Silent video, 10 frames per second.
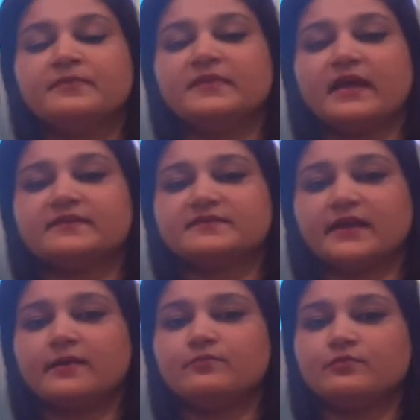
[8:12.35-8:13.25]
Next
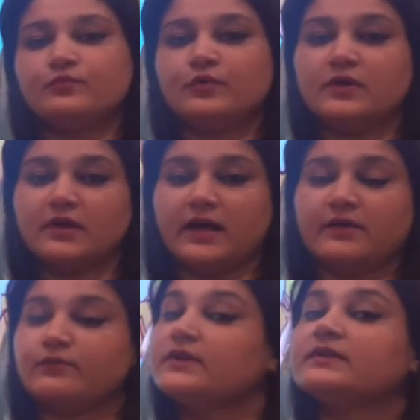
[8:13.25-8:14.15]
time
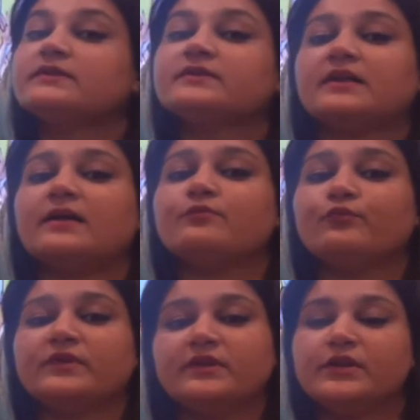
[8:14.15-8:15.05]
I will come
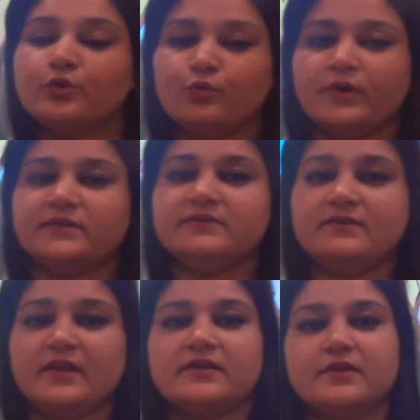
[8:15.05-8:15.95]
with a new one. Thank